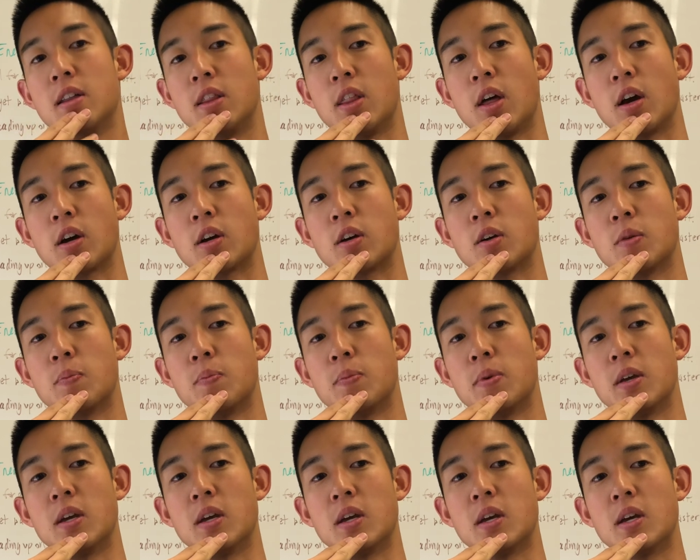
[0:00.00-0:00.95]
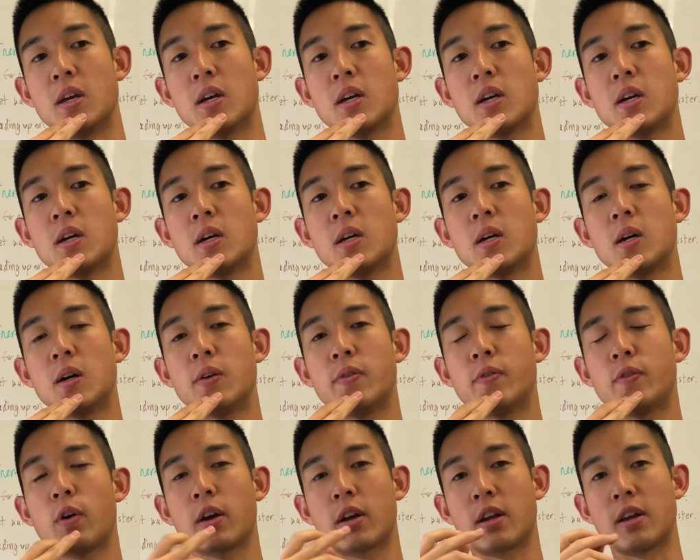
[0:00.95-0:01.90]
That could be
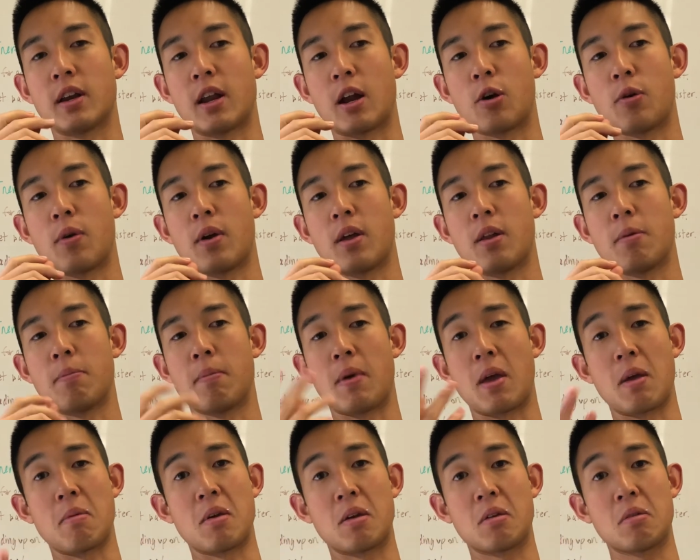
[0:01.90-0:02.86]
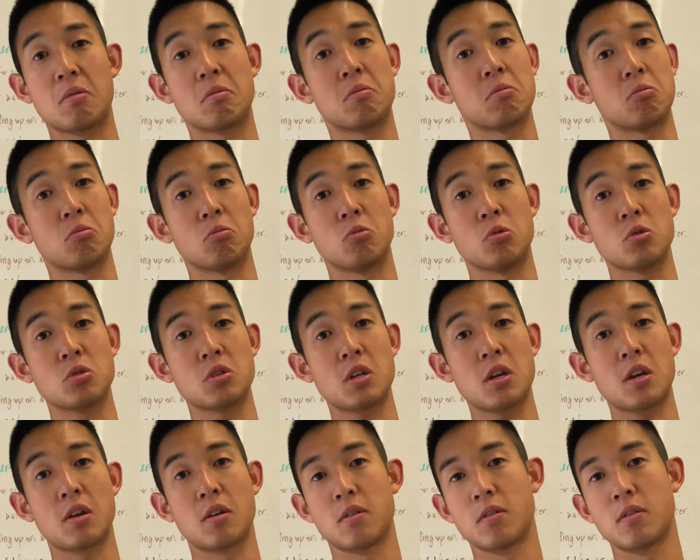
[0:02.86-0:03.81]
helpful. I can narrate it maybe. We'll
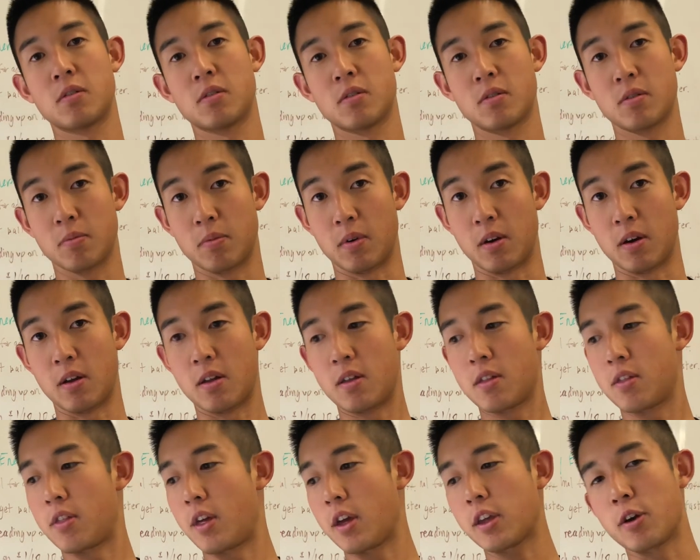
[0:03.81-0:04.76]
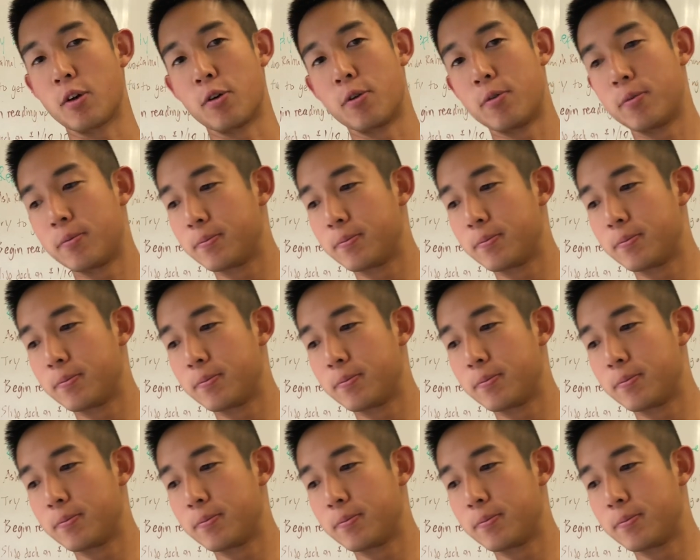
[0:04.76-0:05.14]
see. But thank you.